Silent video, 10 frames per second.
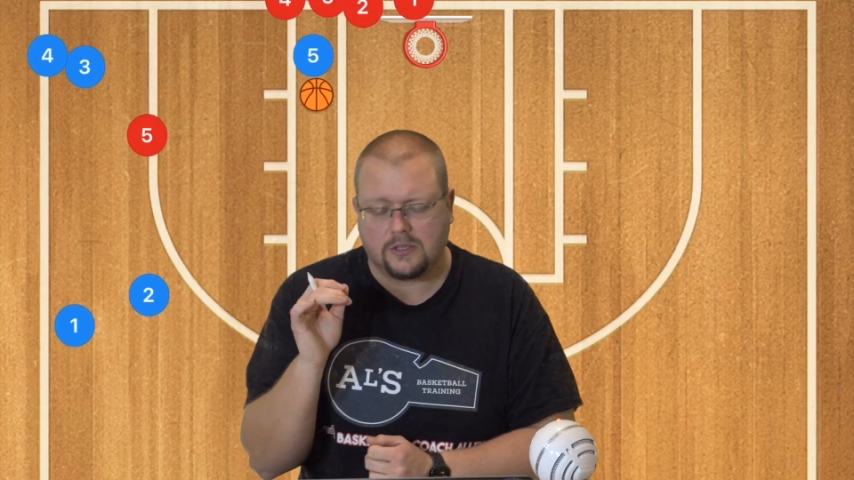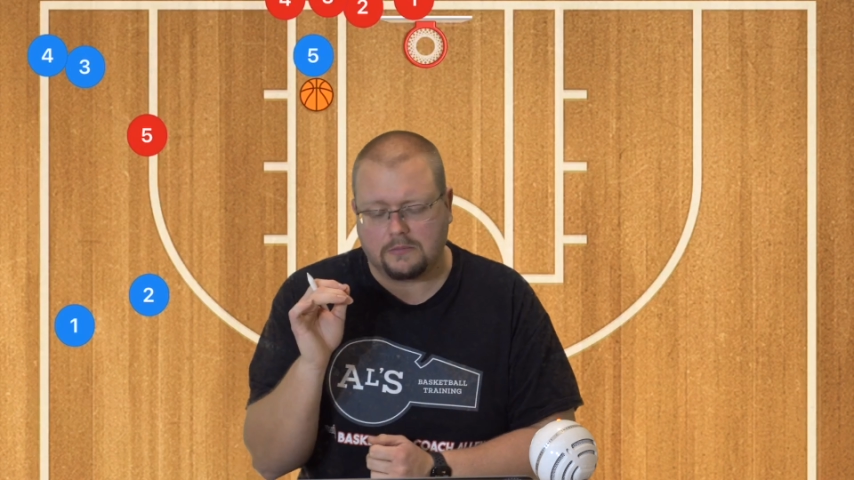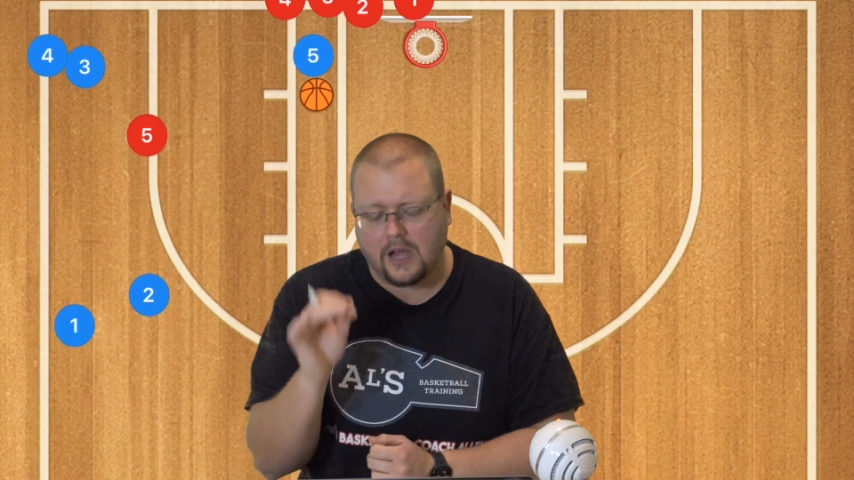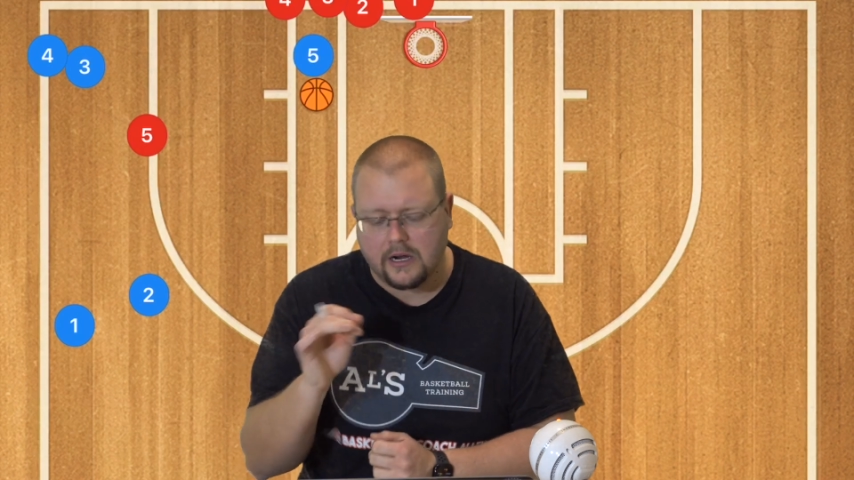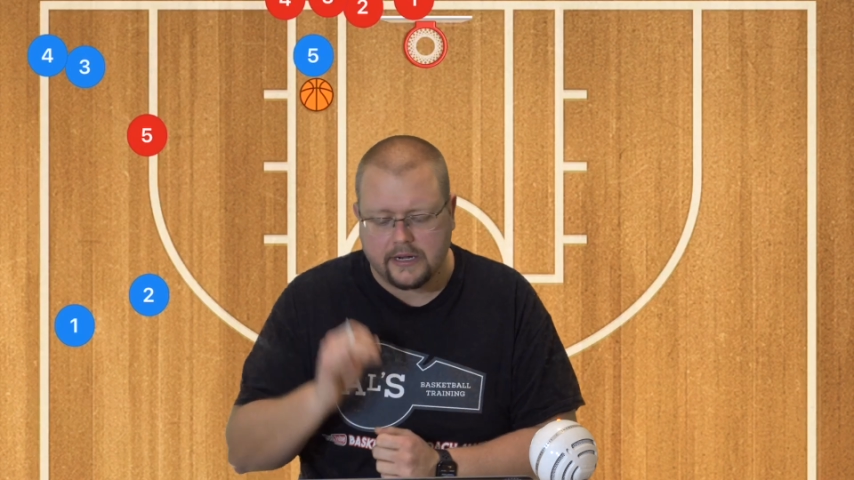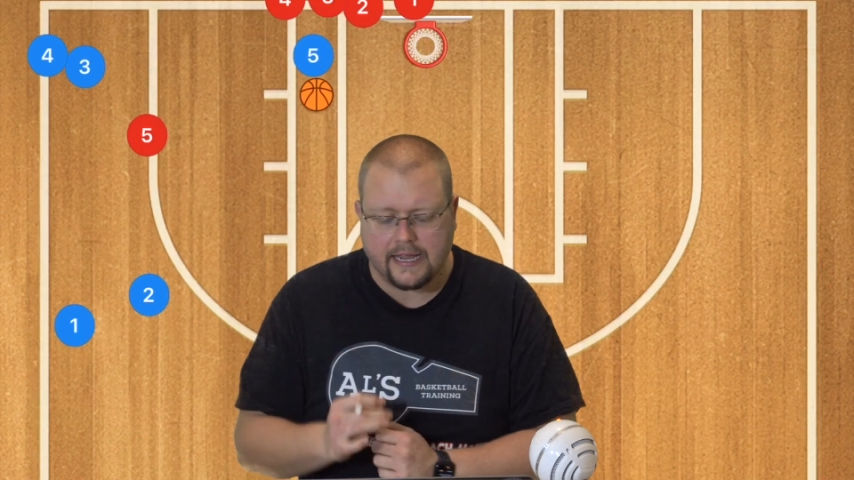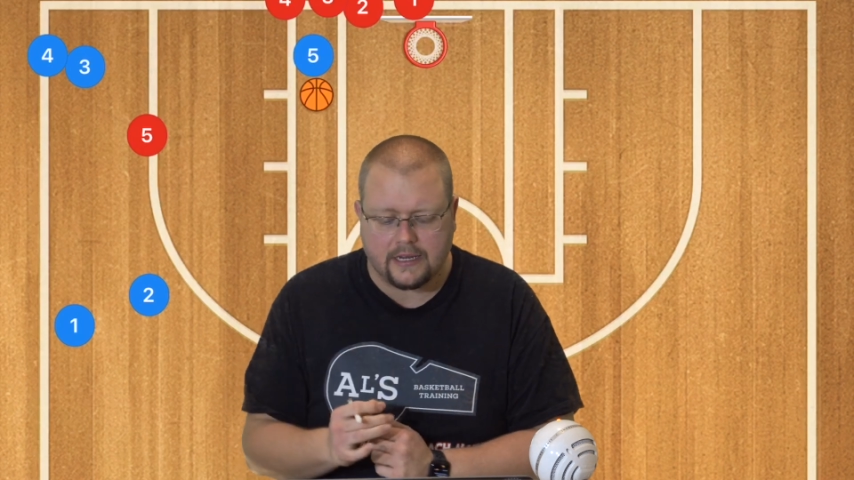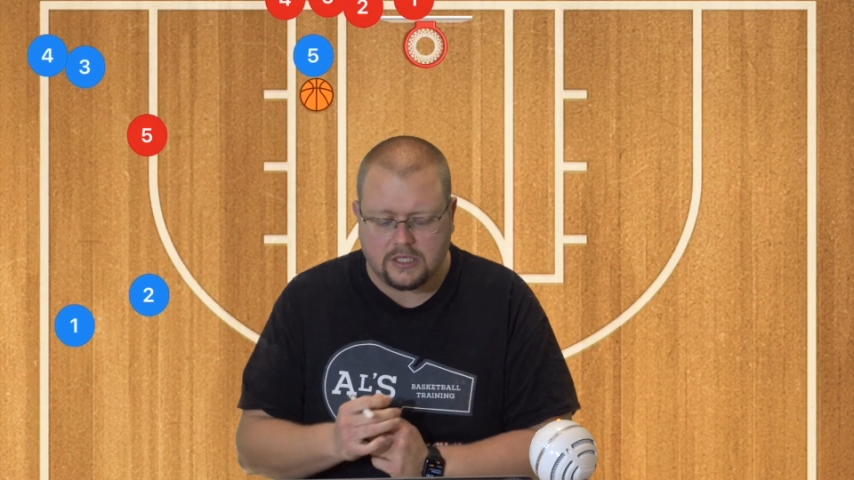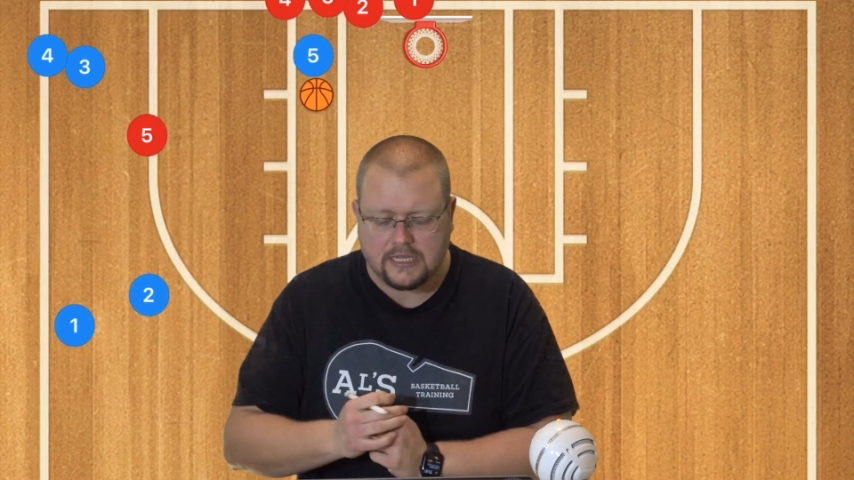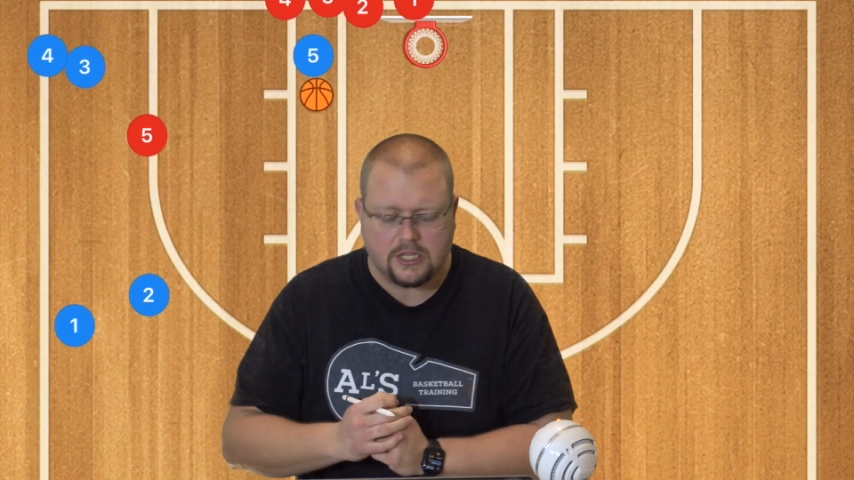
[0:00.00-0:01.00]
-man, so I'm not going to get
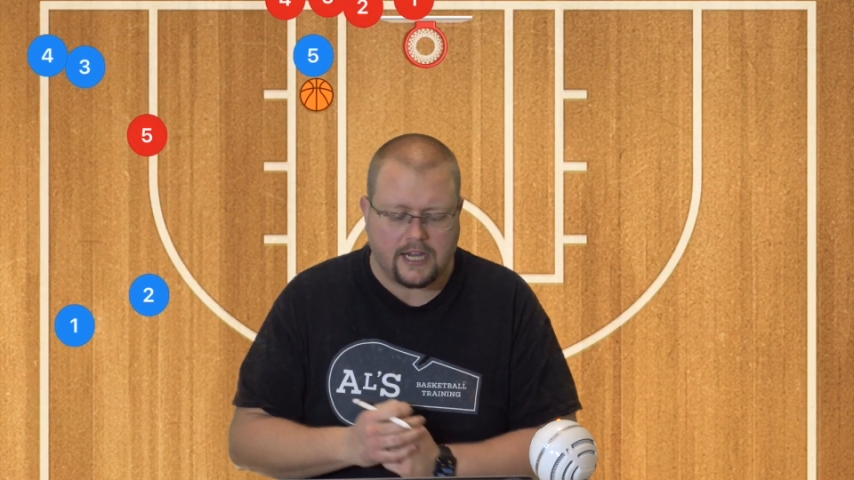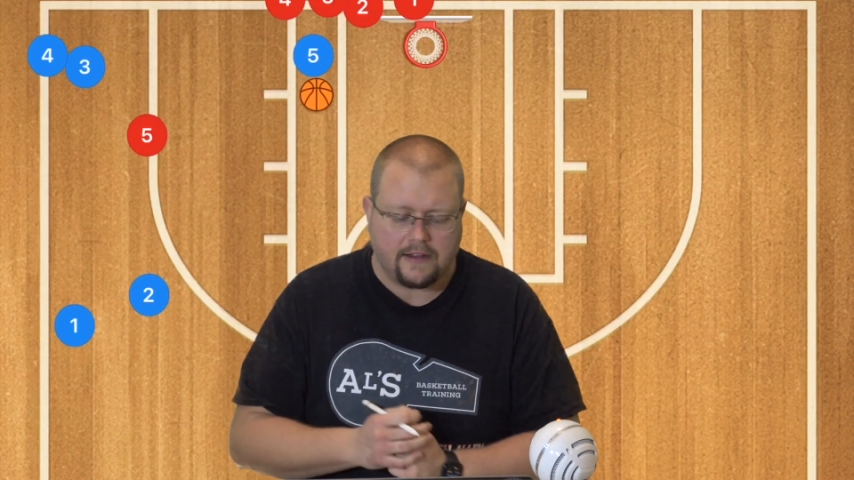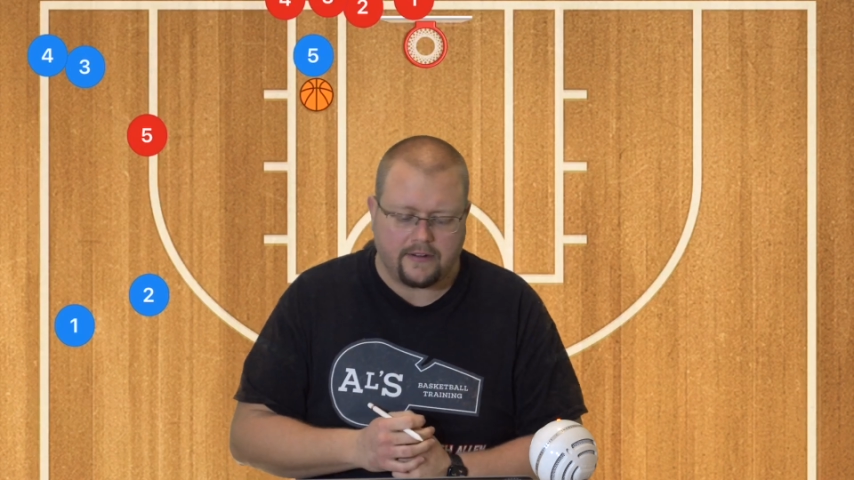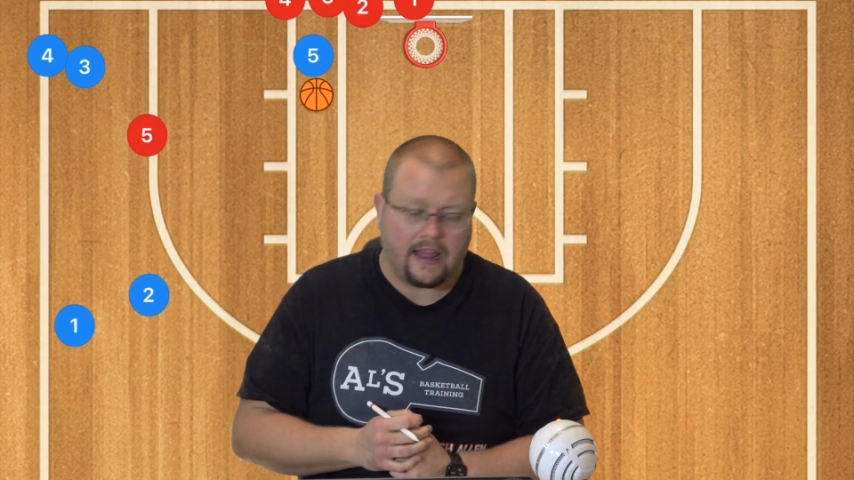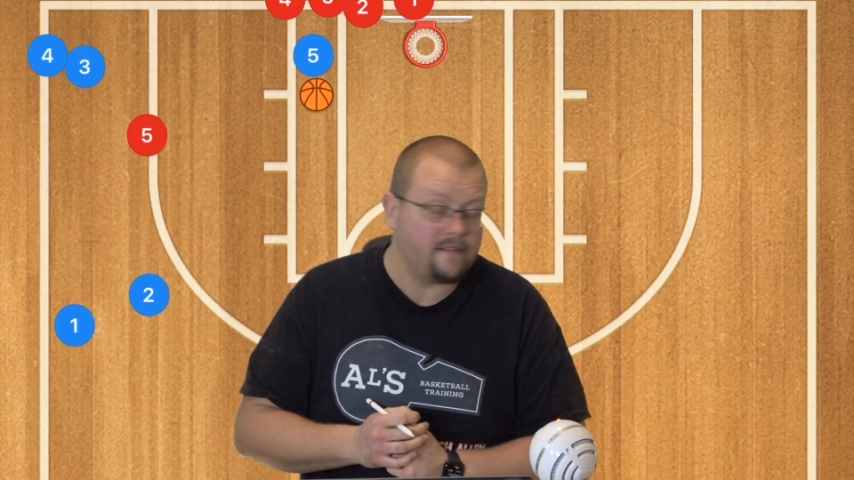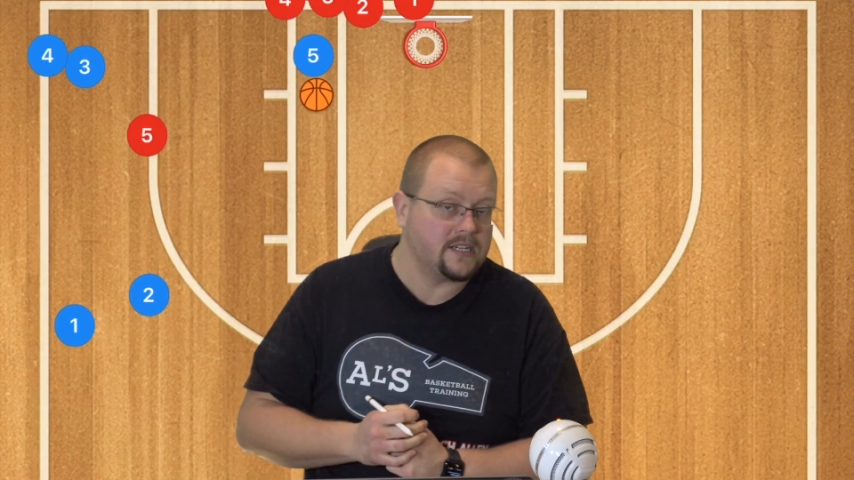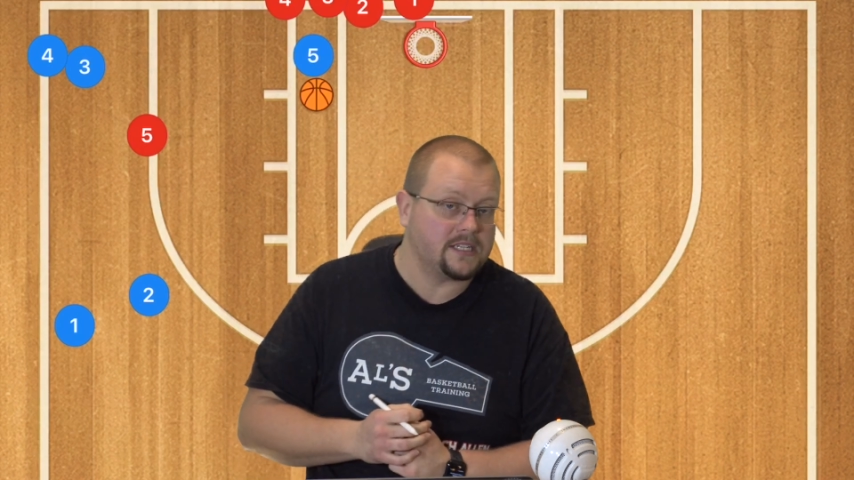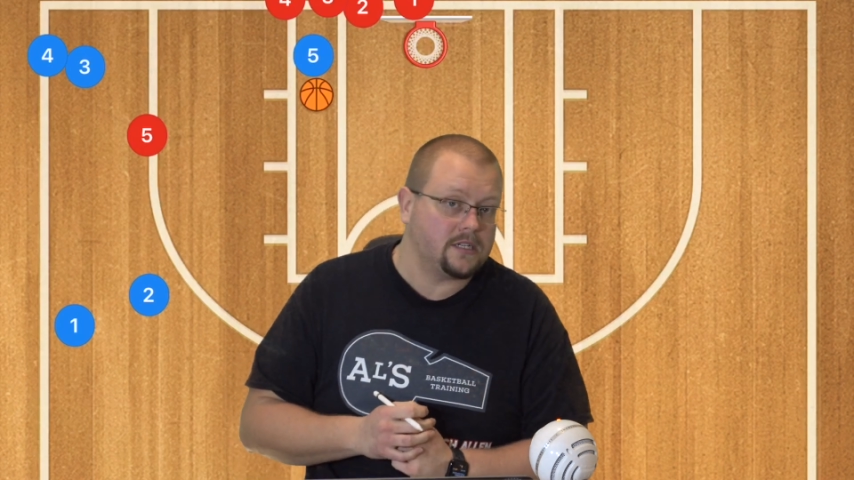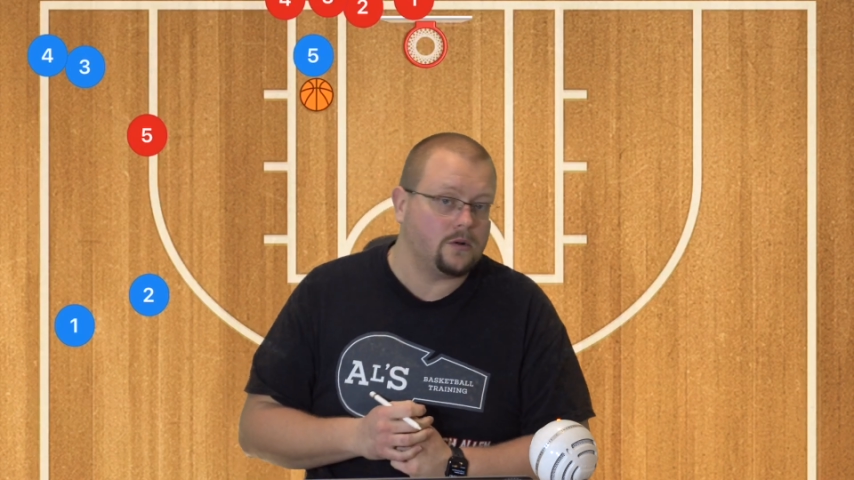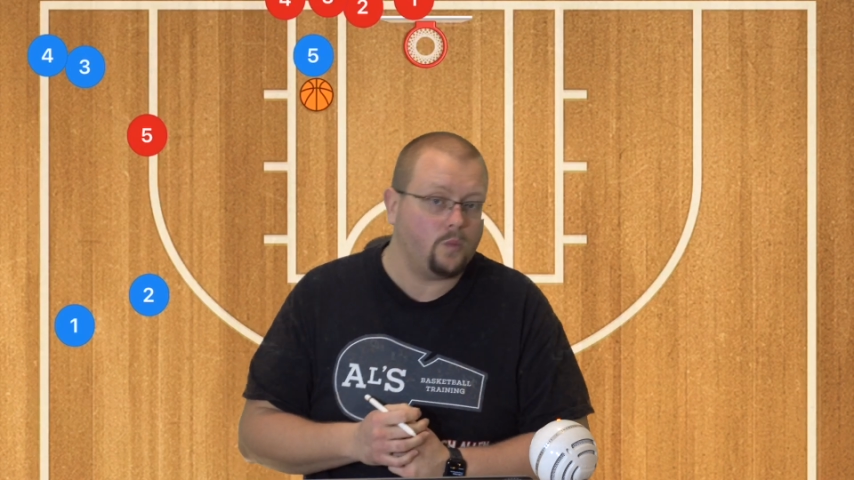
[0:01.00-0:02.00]
into each and every
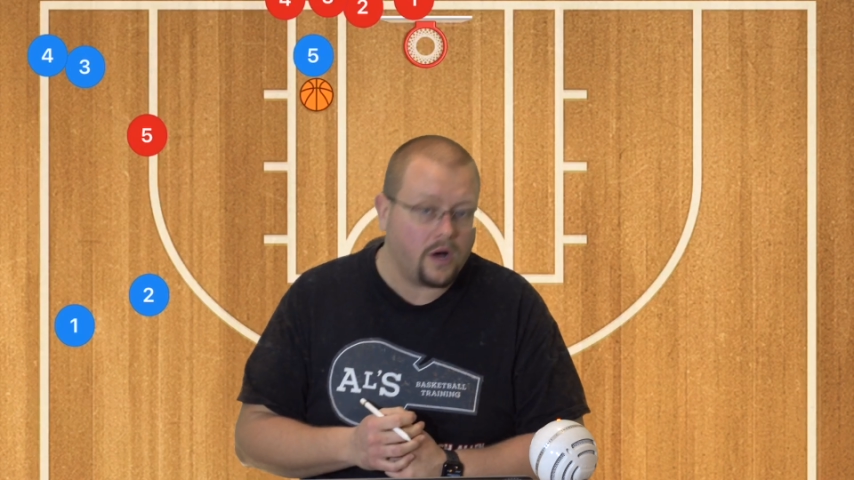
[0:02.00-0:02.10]
single